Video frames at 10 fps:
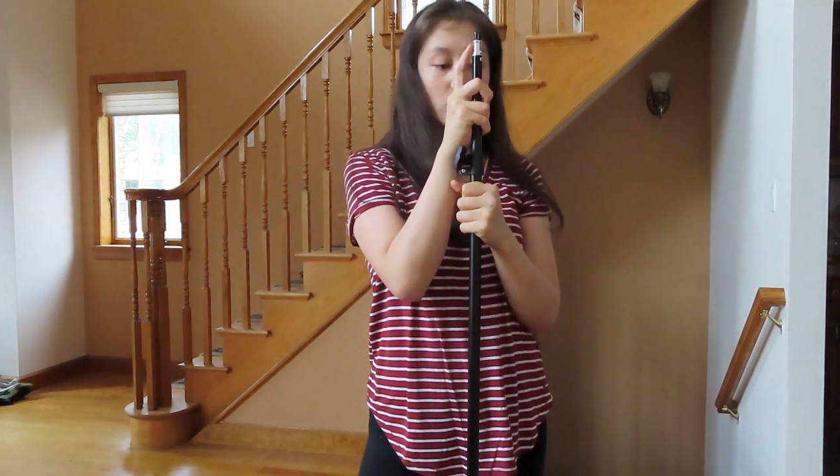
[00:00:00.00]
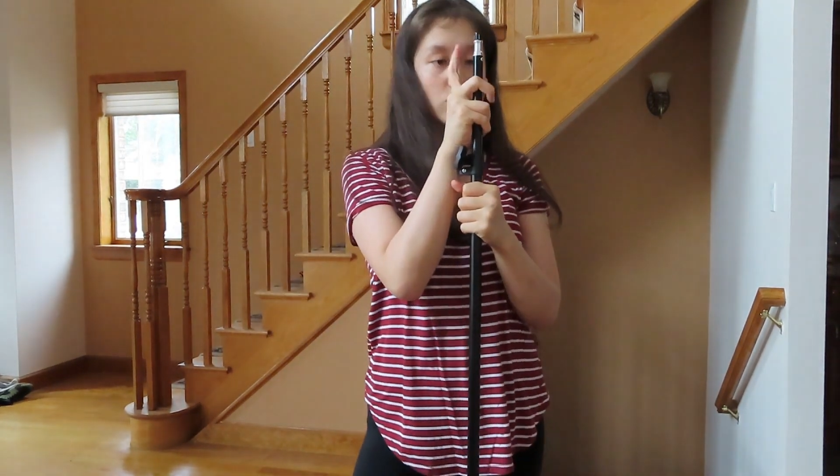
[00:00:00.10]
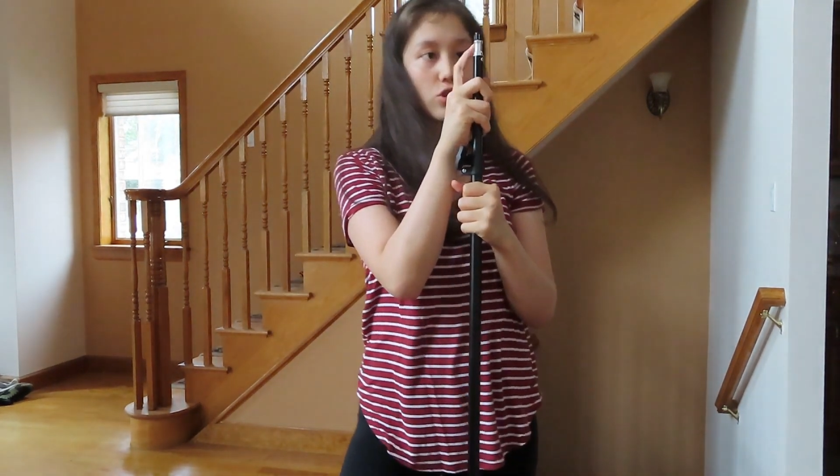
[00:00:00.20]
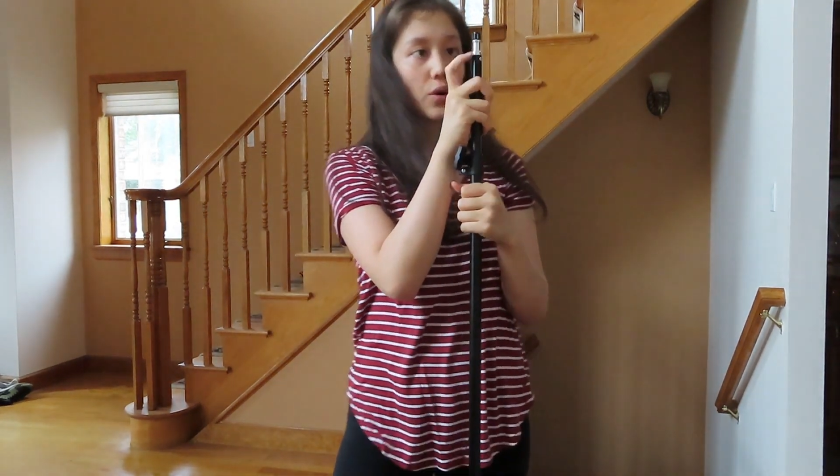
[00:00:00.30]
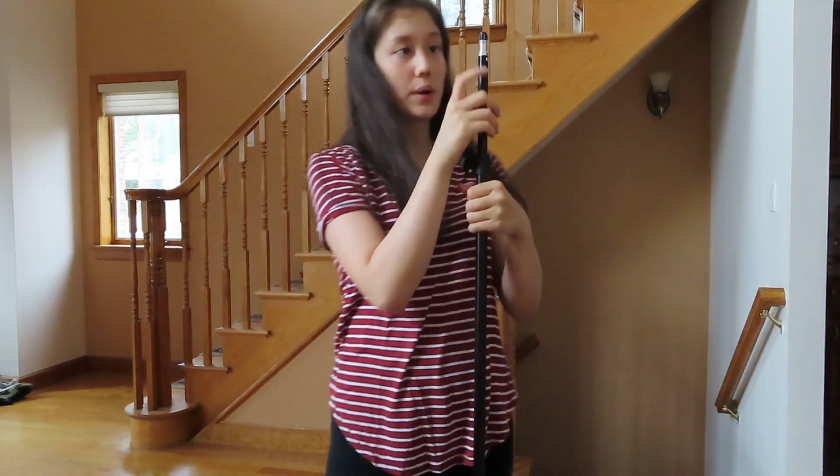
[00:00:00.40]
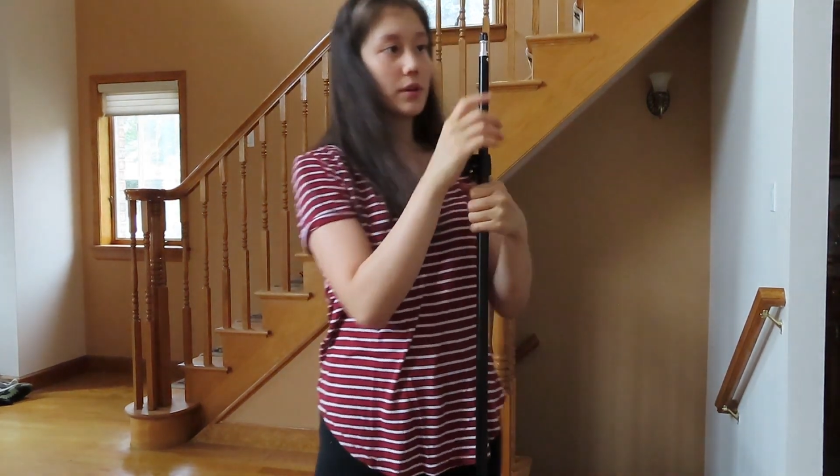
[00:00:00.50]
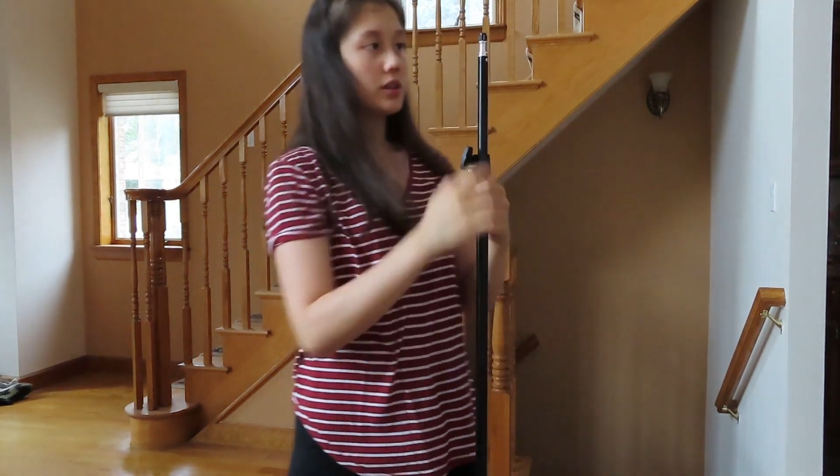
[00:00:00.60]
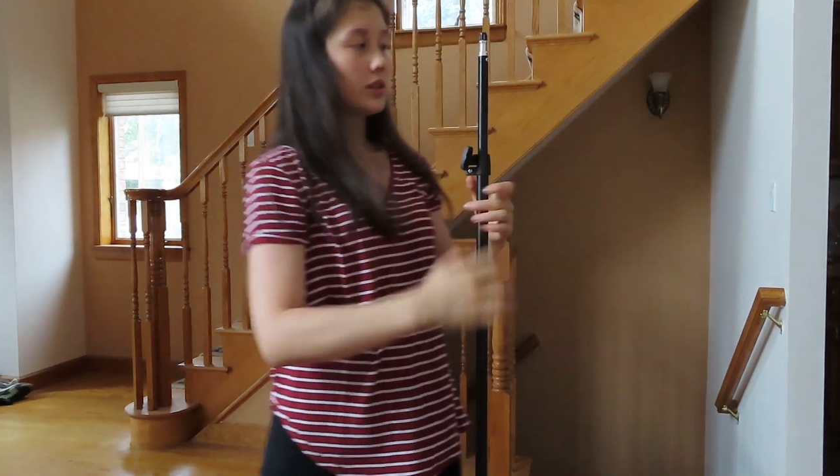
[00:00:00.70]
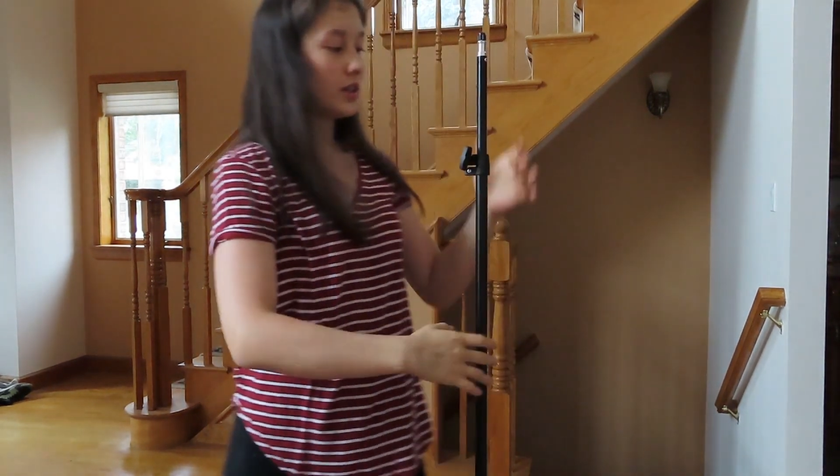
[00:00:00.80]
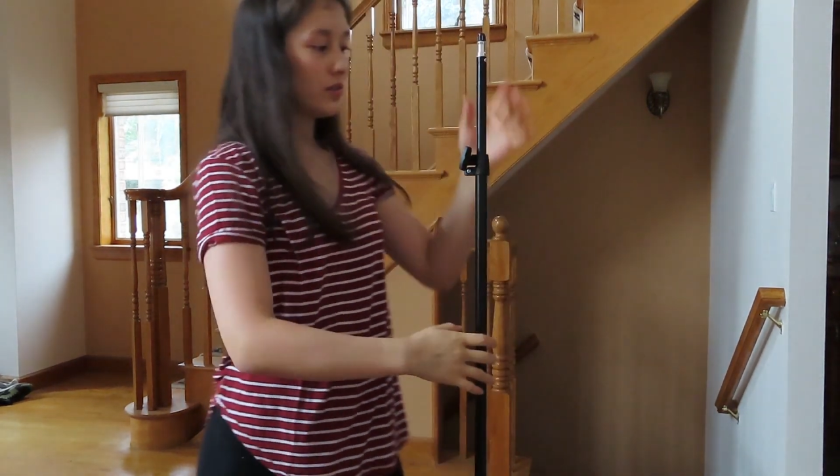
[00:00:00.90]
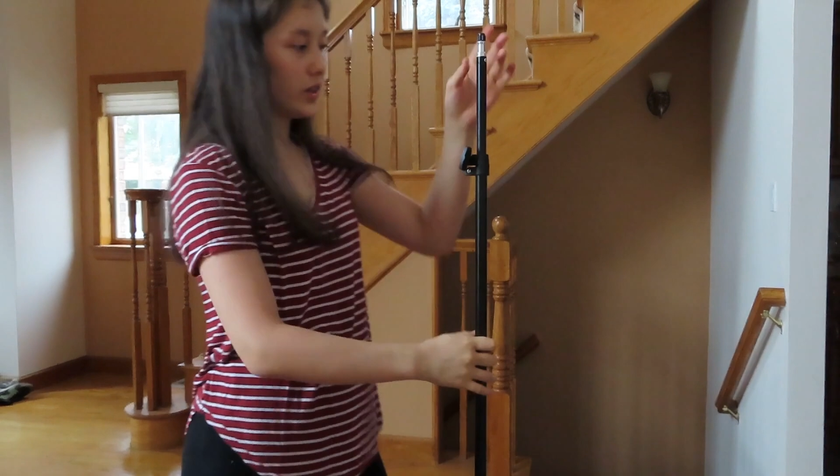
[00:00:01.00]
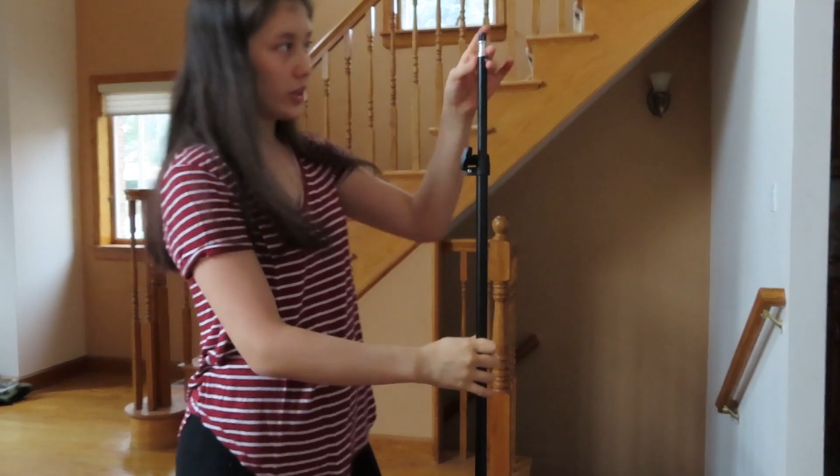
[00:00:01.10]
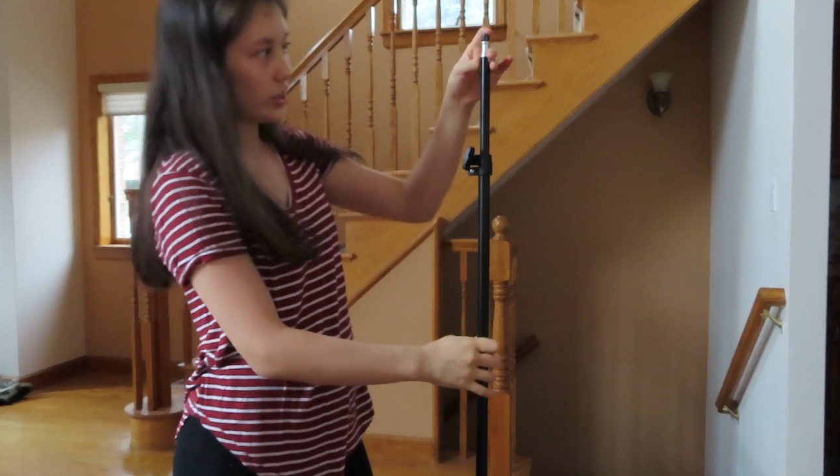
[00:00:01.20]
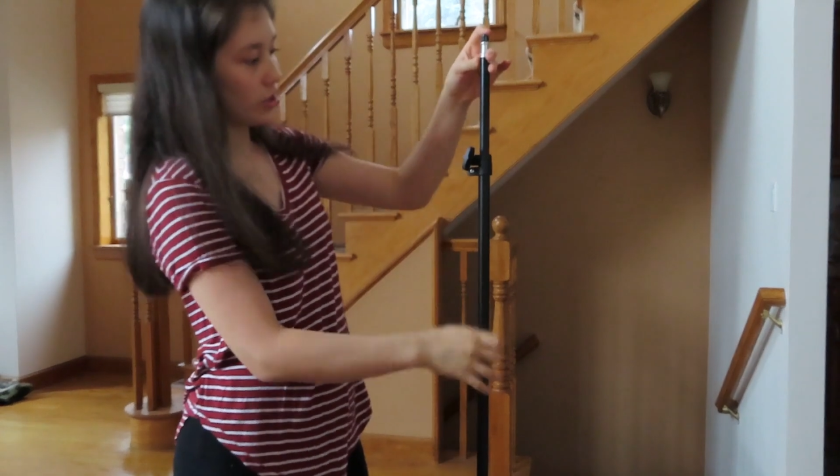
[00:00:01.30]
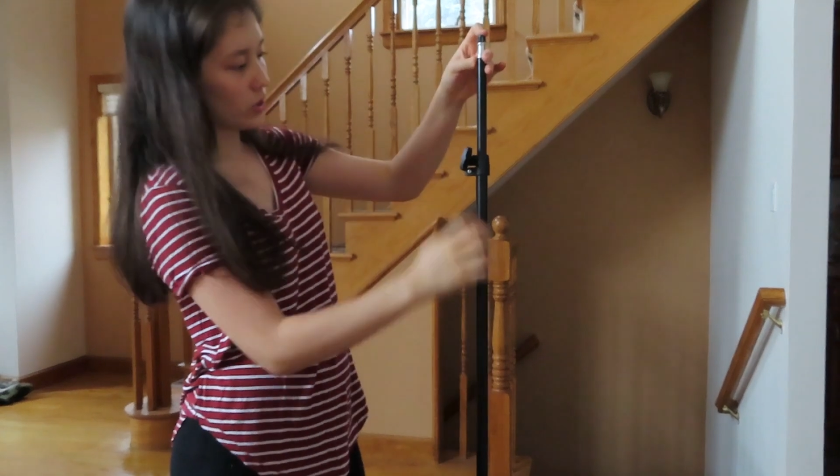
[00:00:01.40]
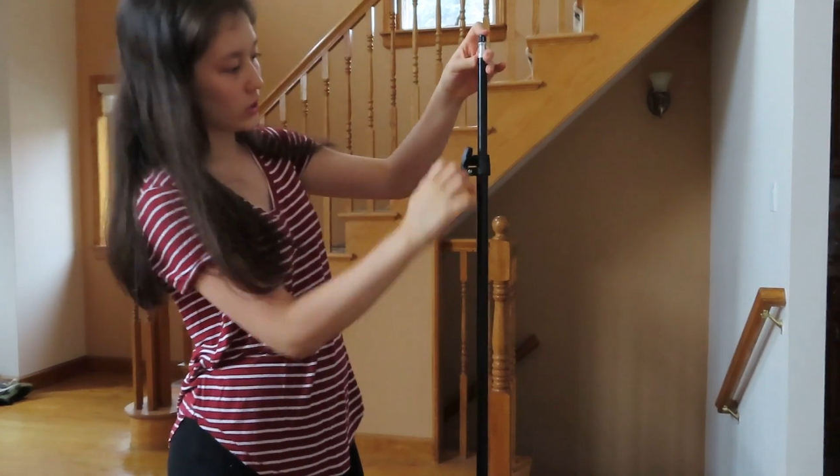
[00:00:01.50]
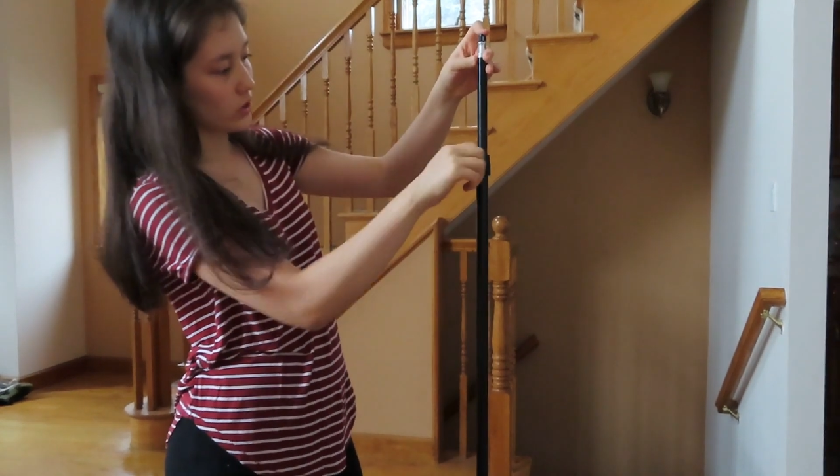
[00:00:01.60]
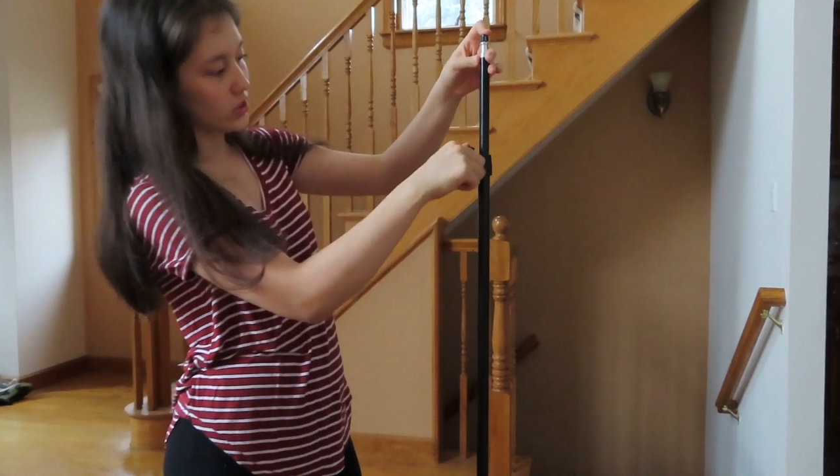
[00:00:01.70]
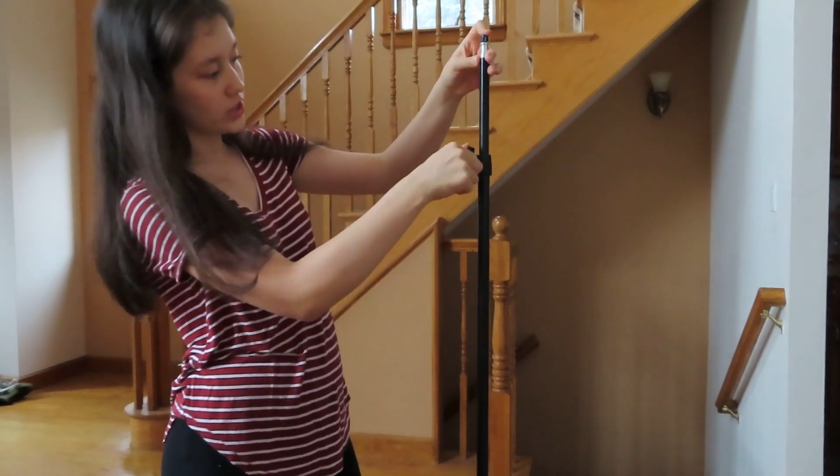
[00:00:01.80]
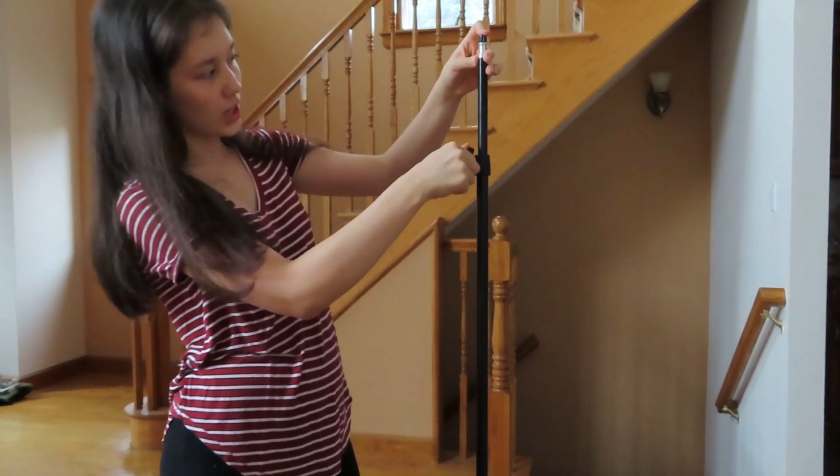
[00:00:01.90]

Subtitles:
So I'm gonna leave it here,